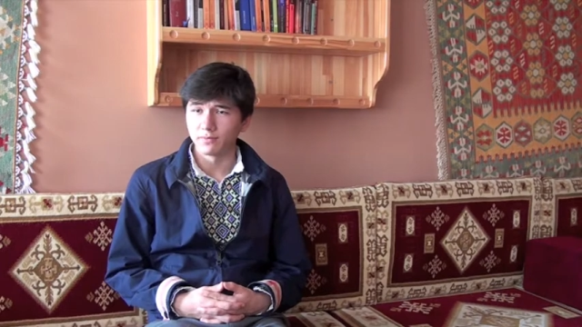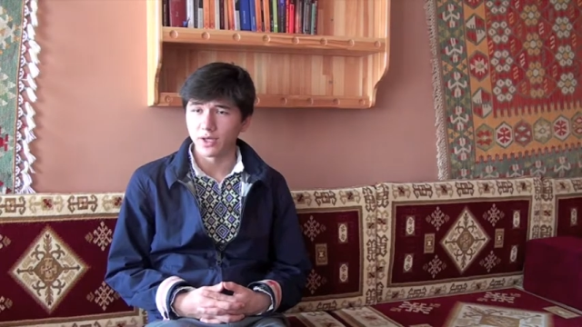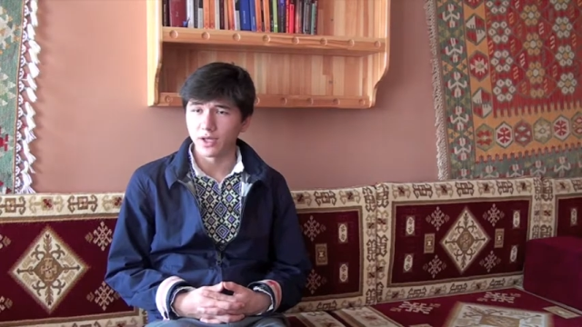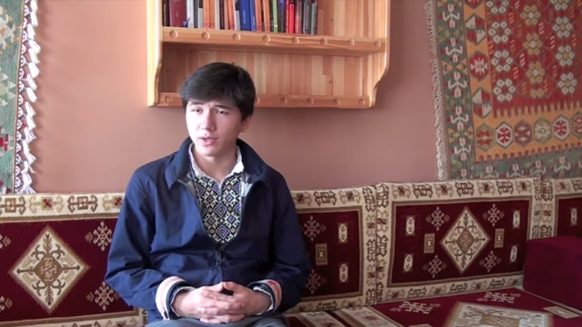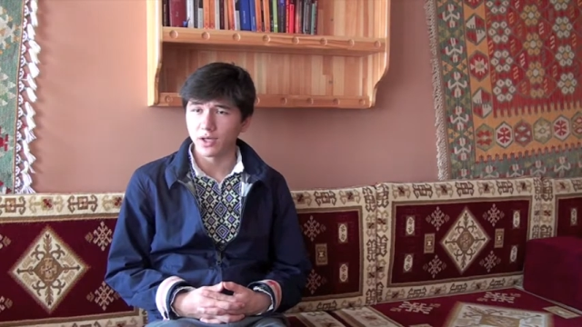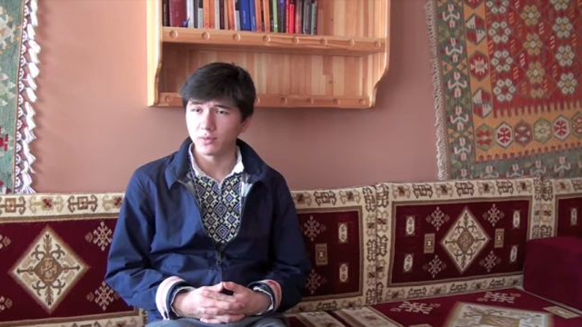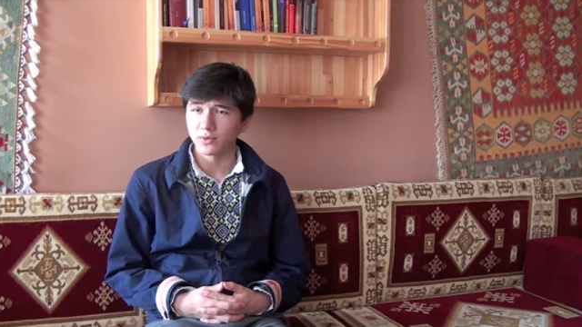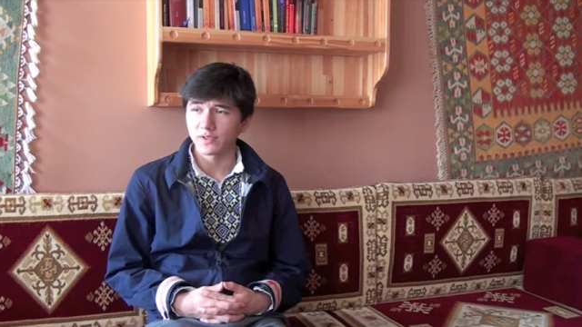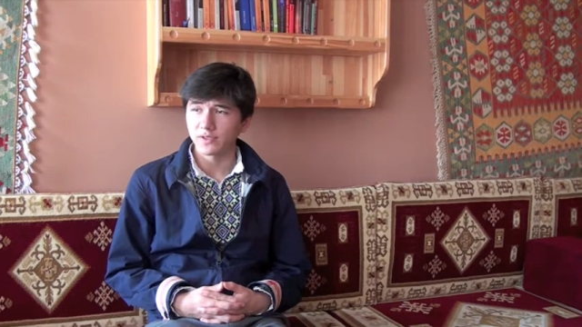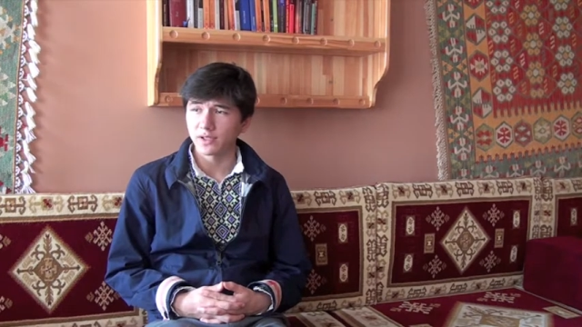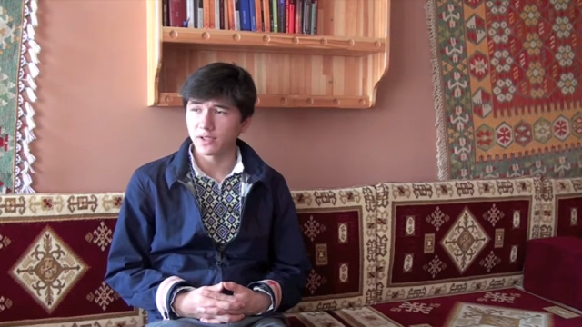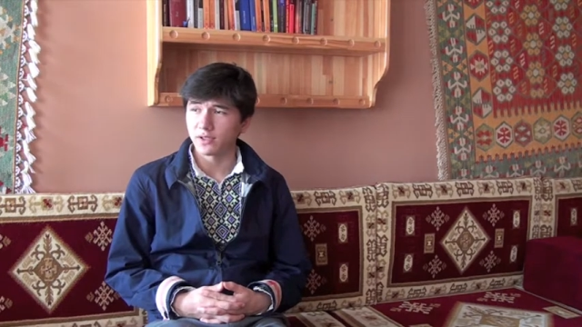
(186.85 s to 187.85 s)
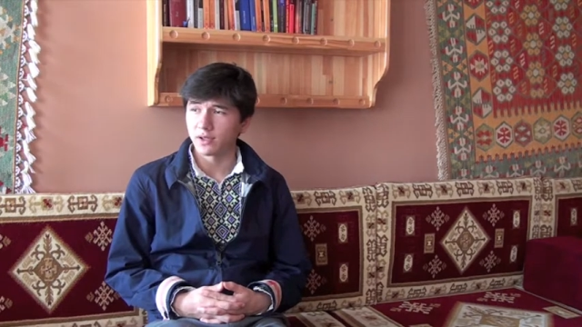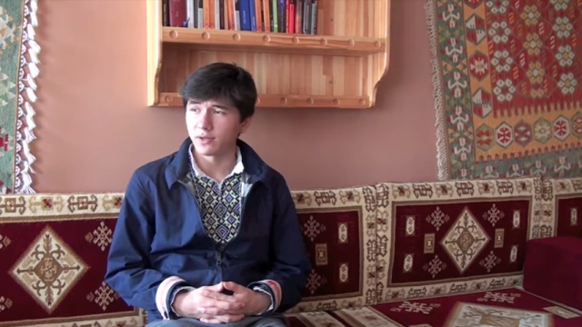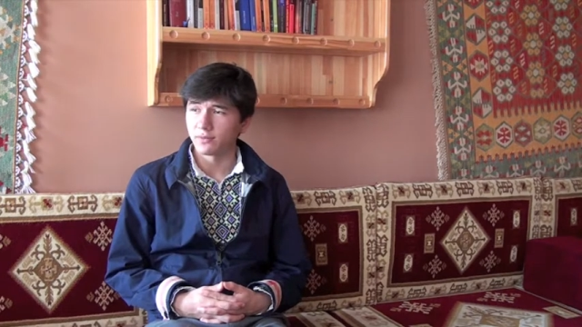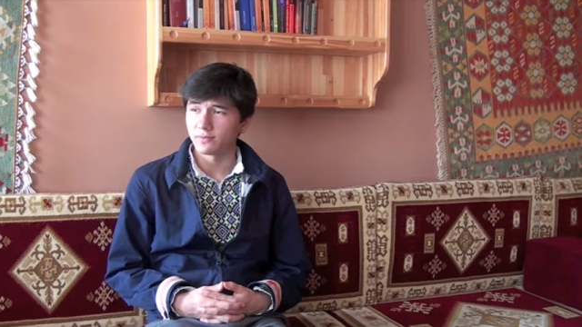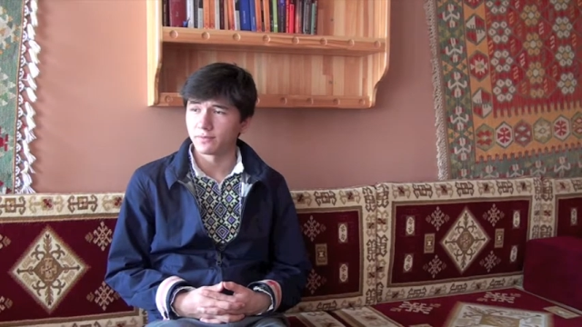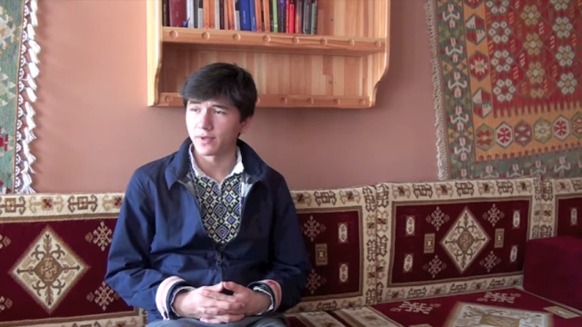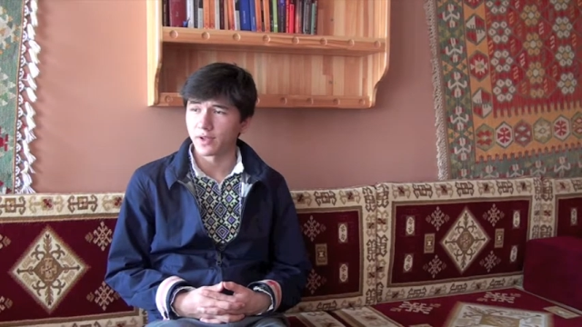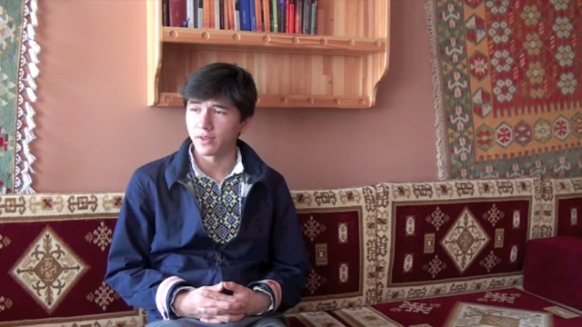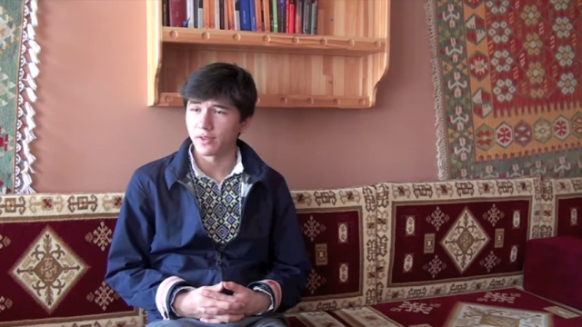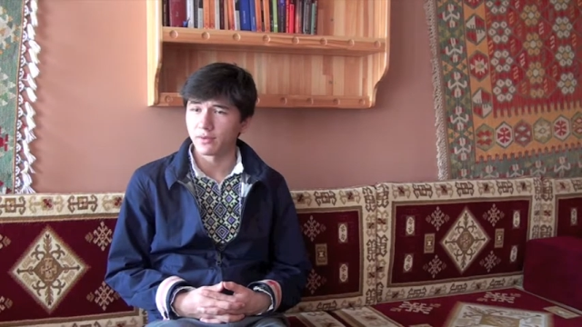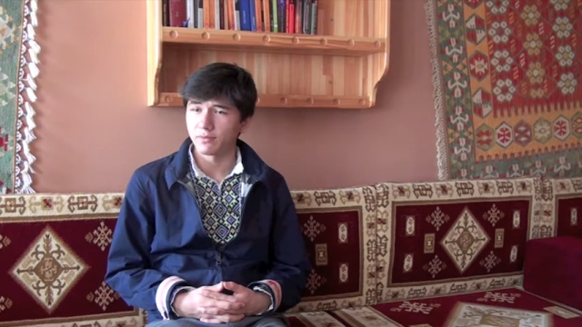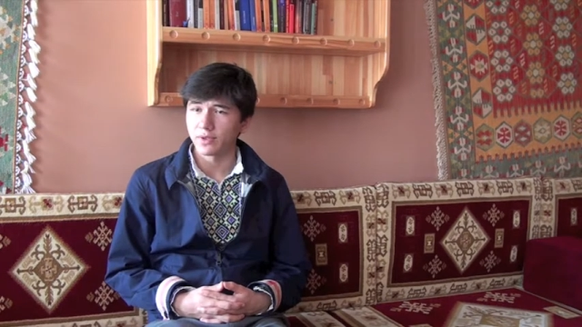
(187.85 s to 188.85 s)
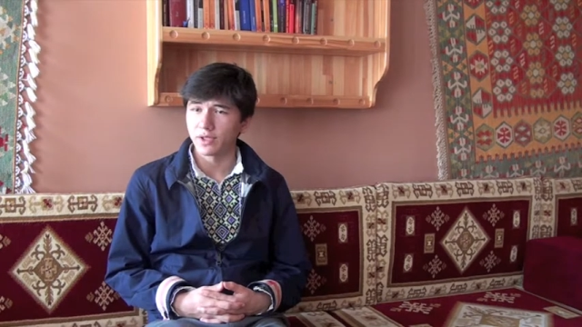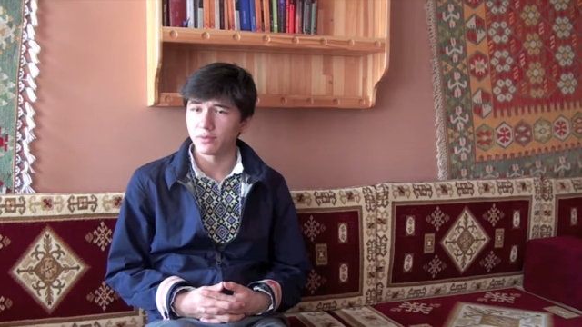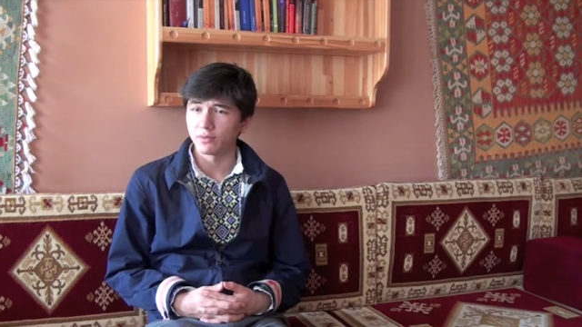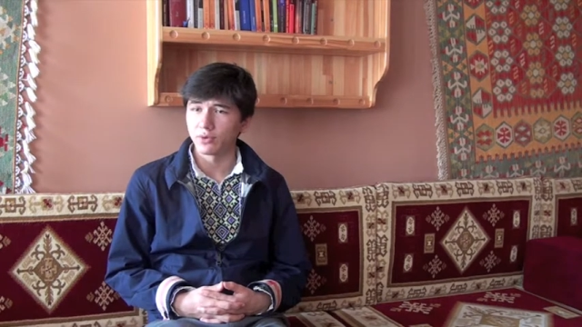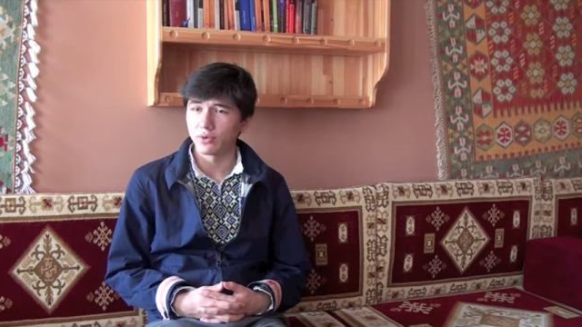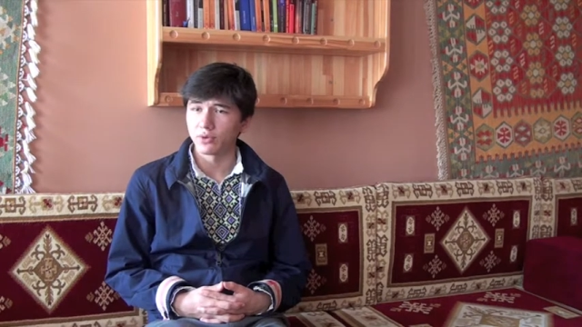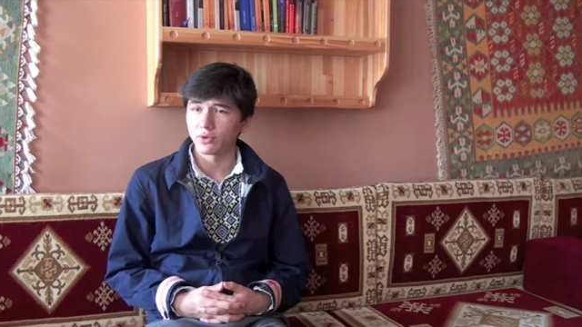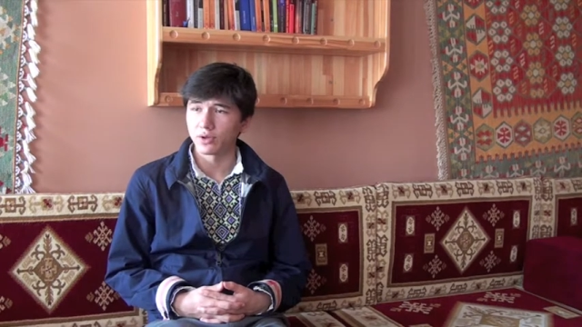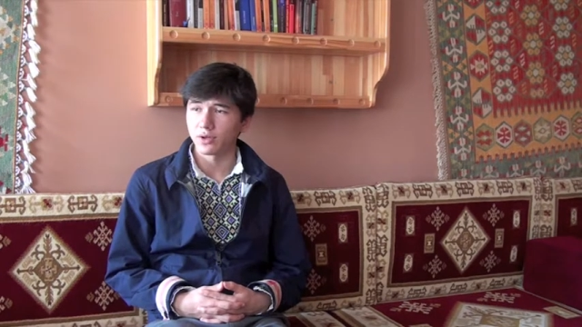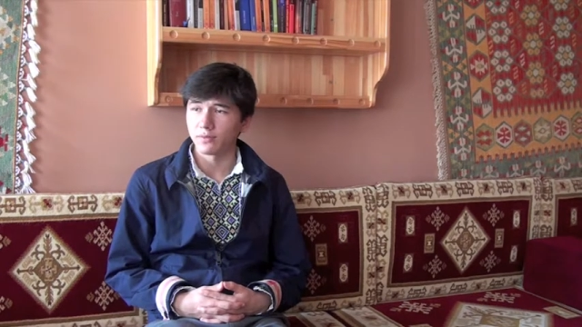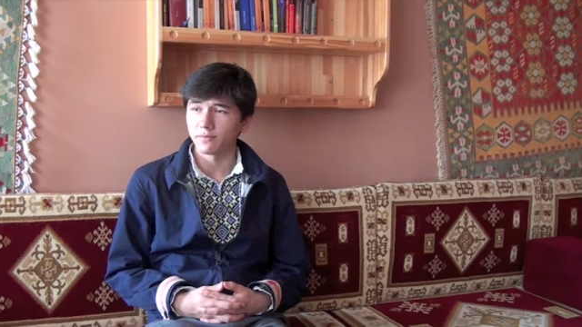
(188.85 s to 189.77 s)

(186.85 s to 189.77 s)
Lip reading: I would see them being more